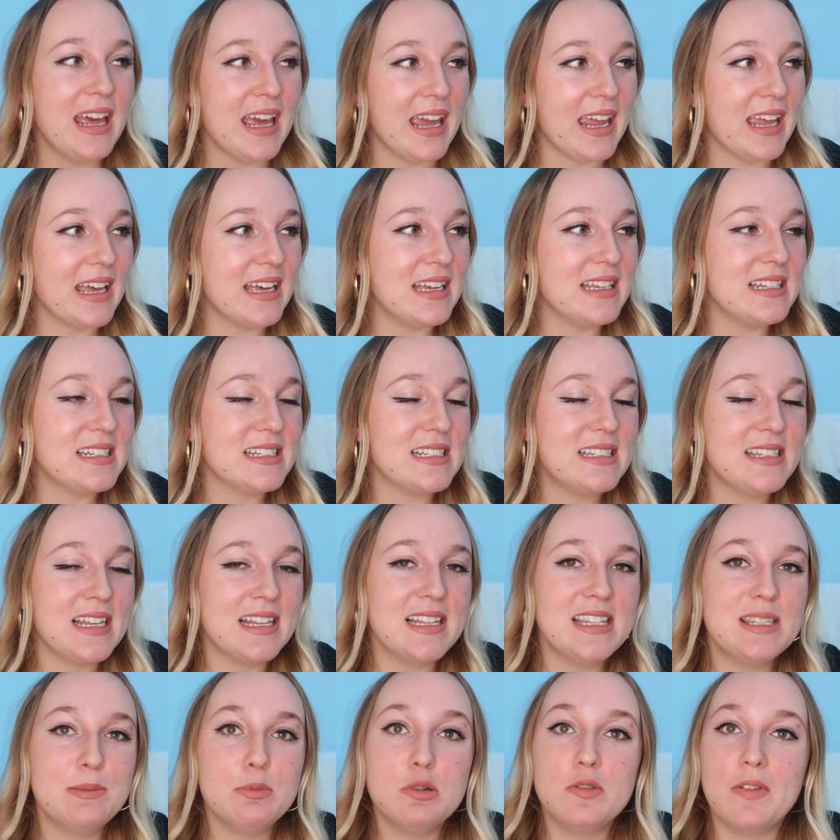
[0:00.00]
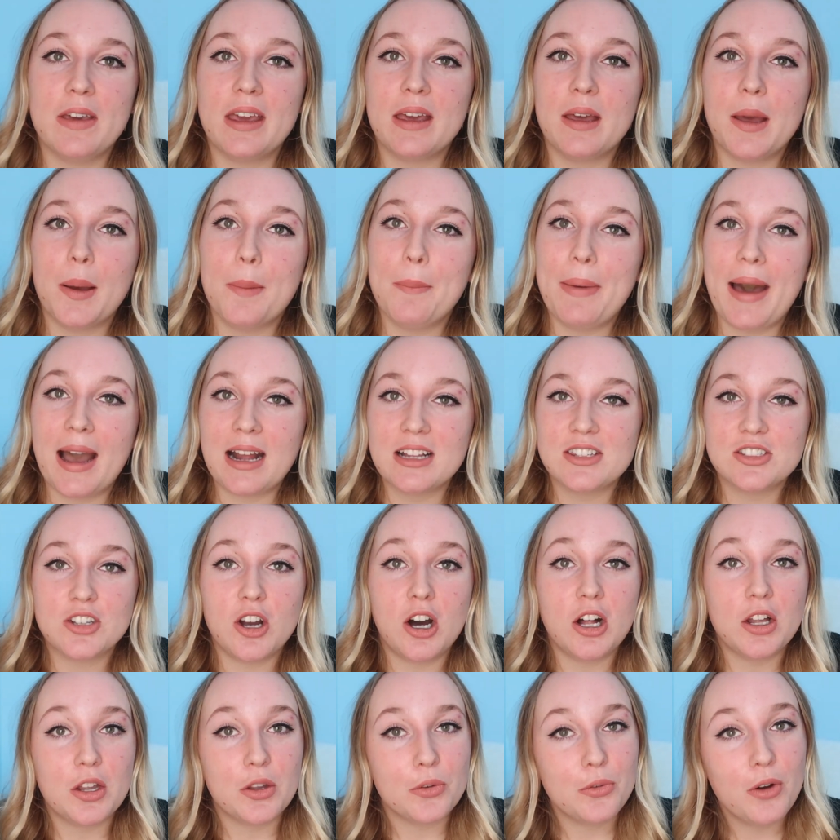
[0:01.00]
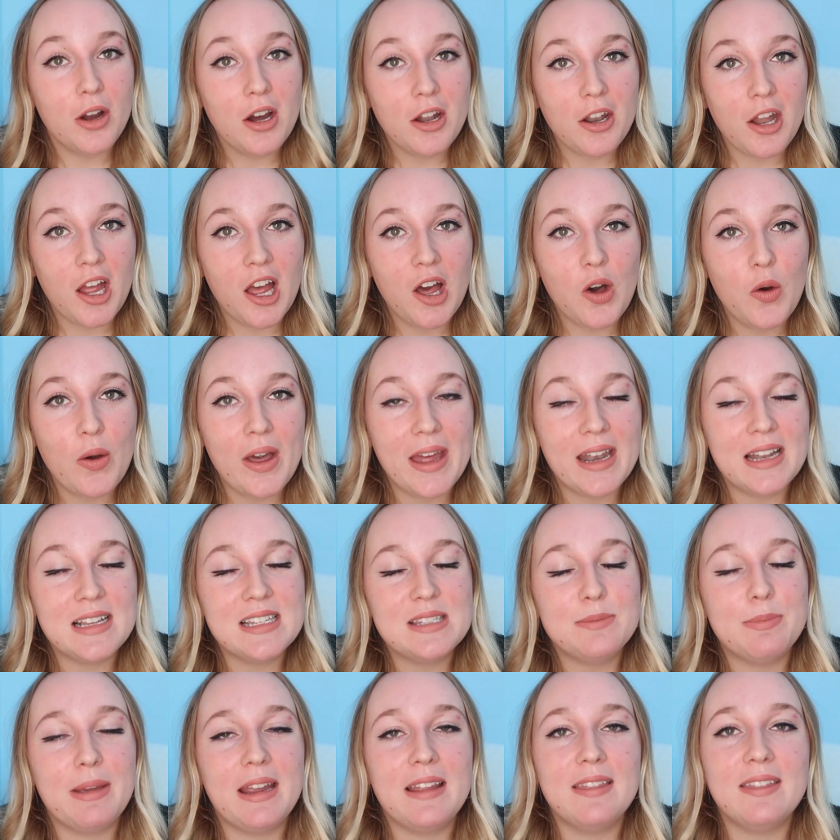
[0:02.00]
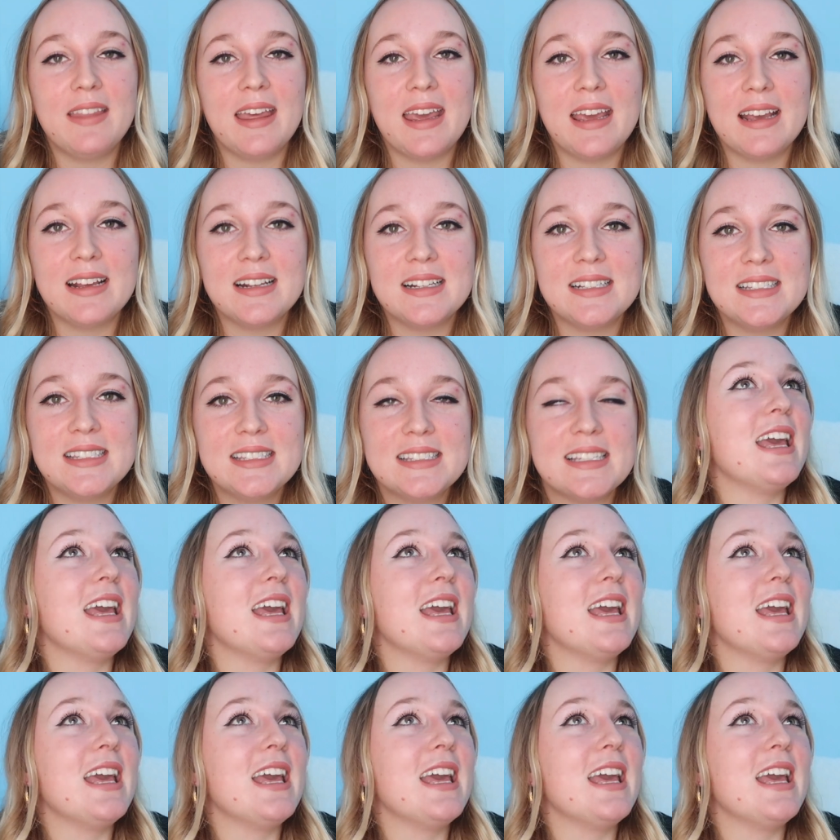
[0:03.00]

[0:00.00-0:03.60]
and since moving back to Colorado it has made things